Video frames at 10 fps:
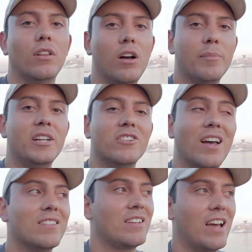Long Beach
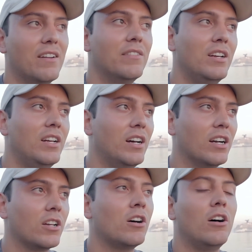has kind of a
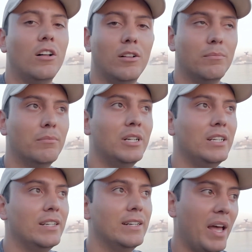calm
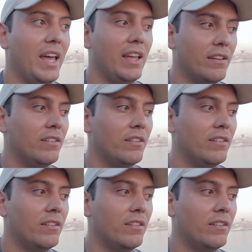bay?